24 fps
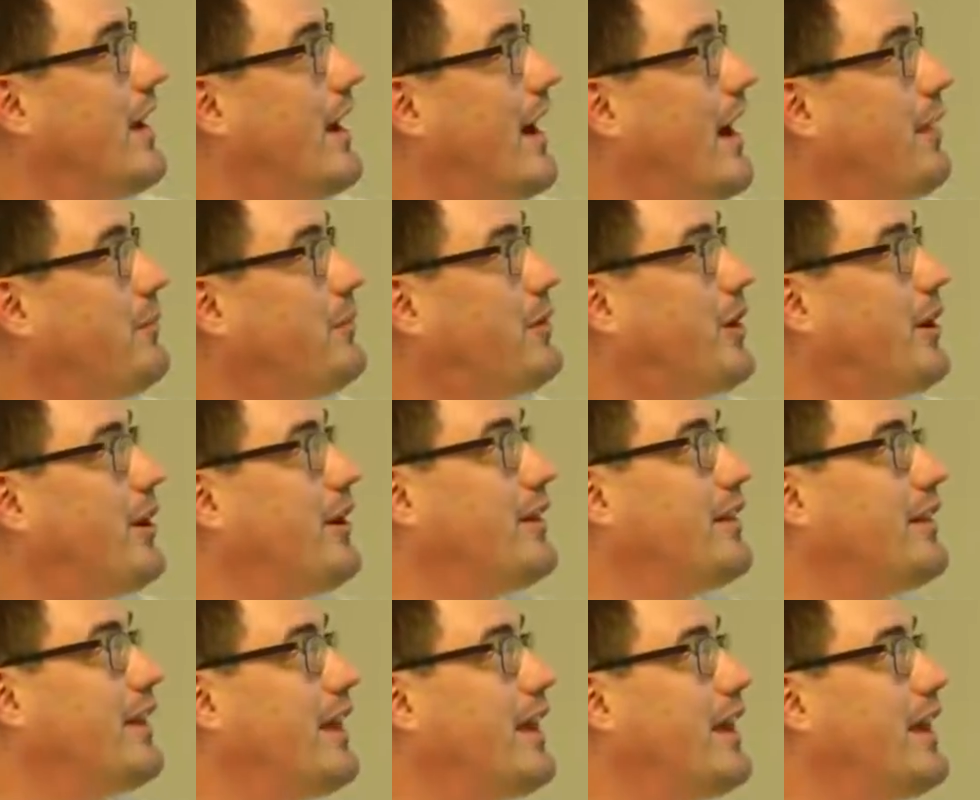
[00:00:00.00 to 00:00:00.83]
I'm
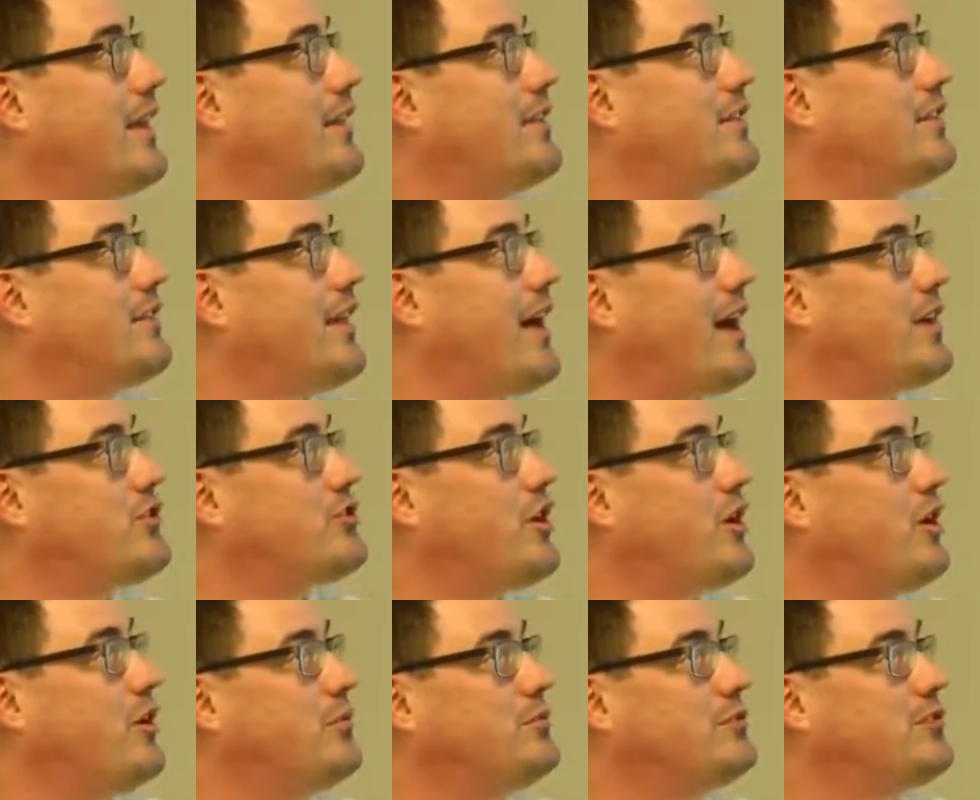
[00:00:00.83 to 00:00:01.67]
currently in
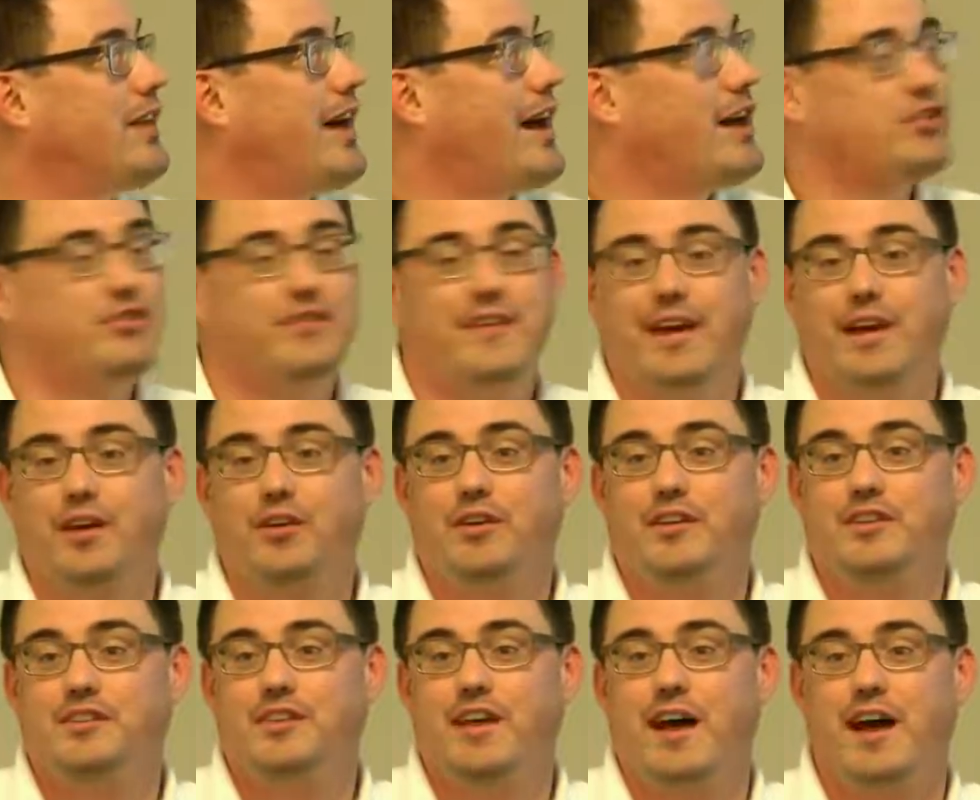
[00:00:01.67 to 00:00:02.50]

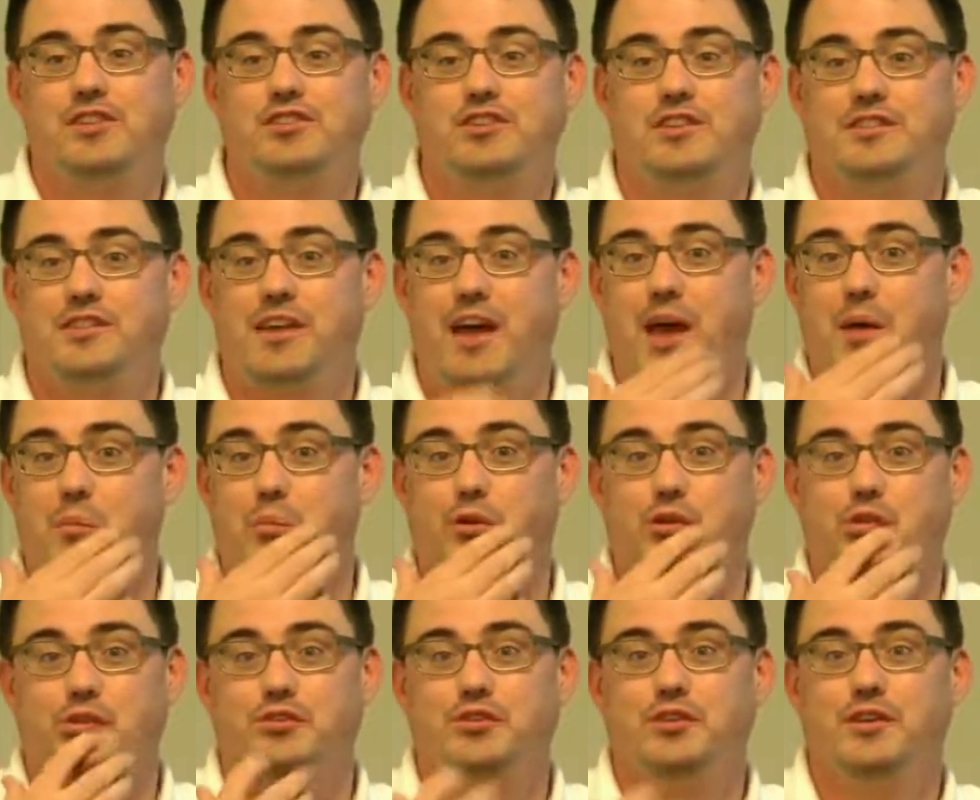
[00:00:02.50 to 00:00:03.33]

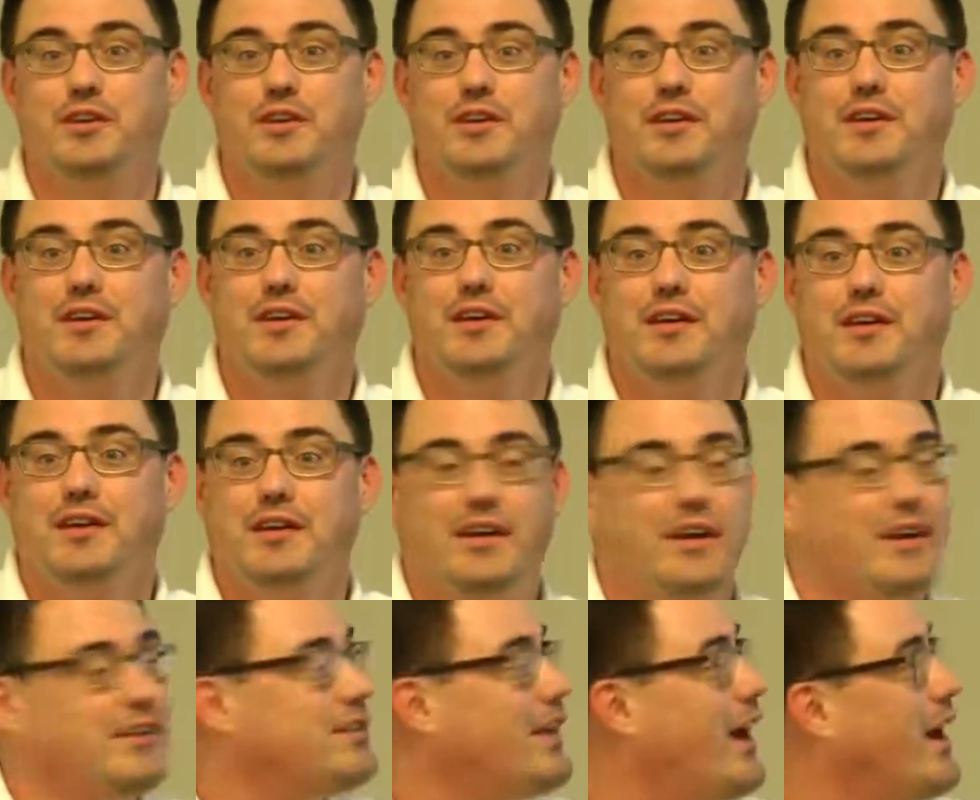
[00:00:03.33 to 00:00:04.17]
/home/vagrant/examples
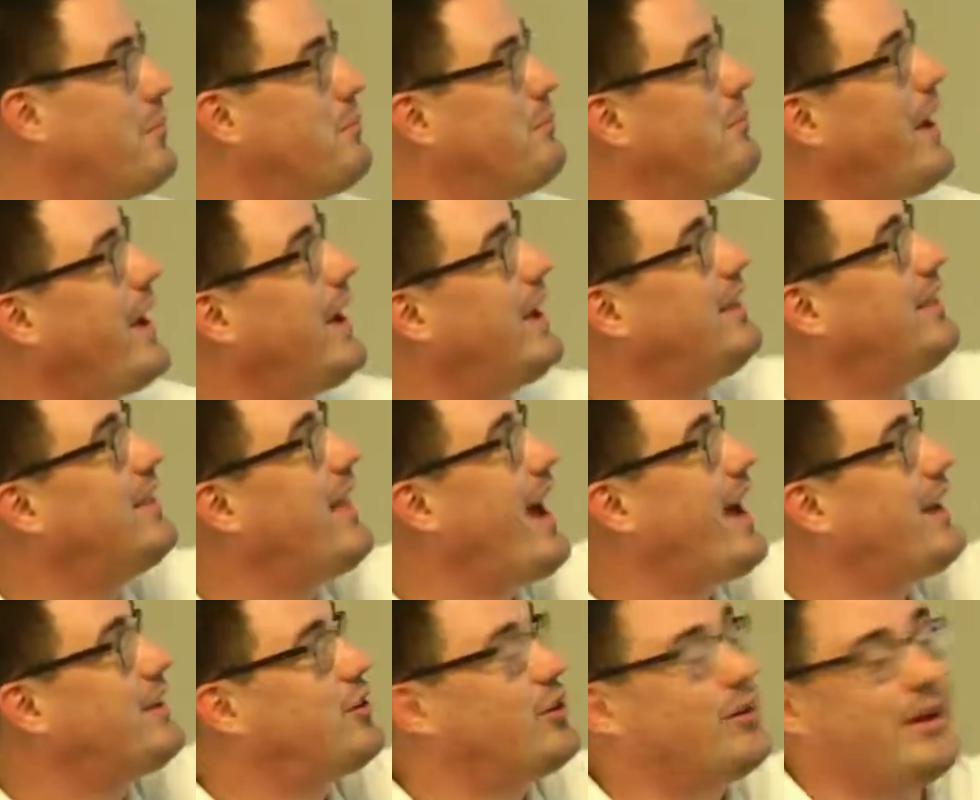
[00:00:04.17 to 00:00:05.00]
because I made
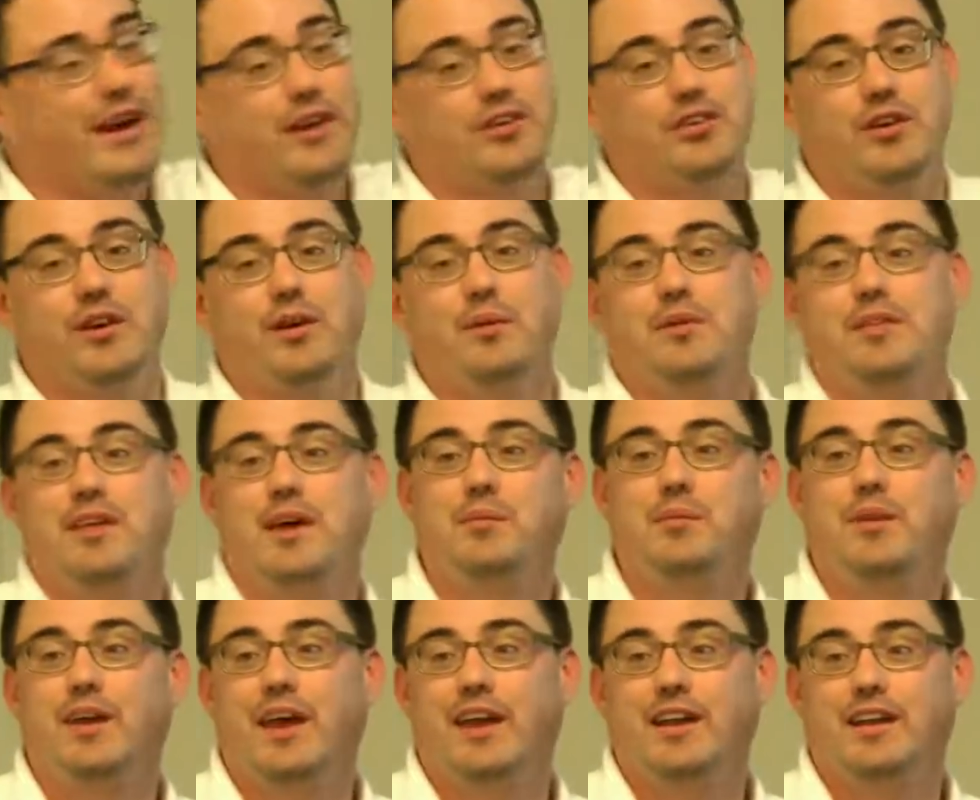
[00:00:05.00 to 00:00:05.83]
that directory with
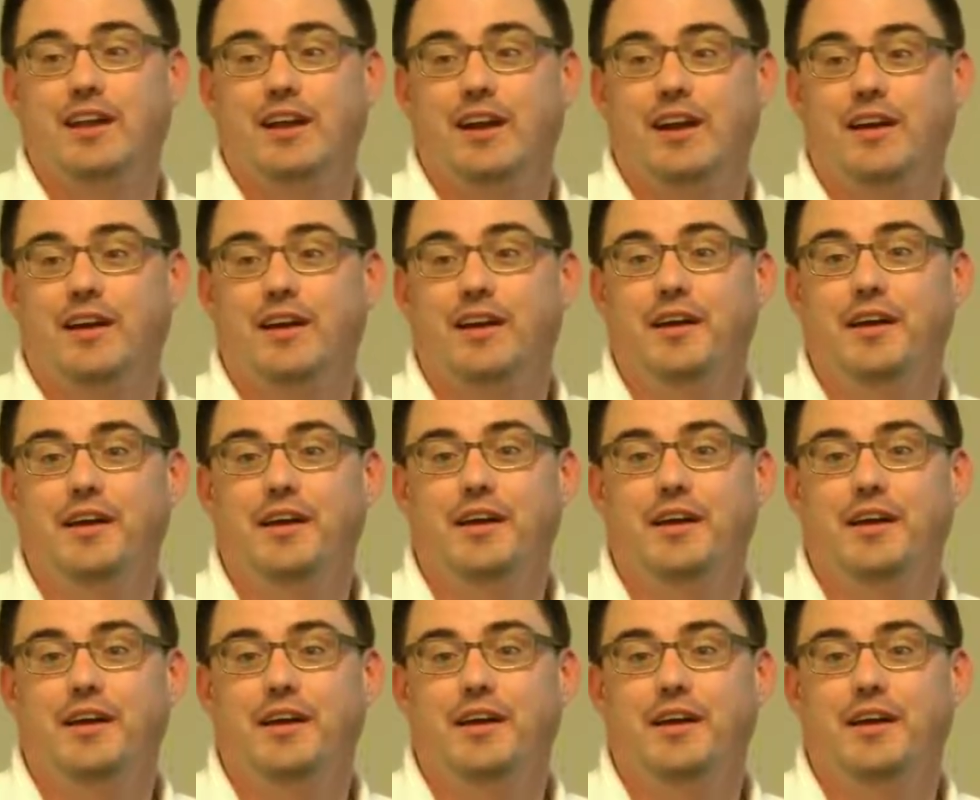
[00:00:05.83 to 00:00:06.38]
mkdir,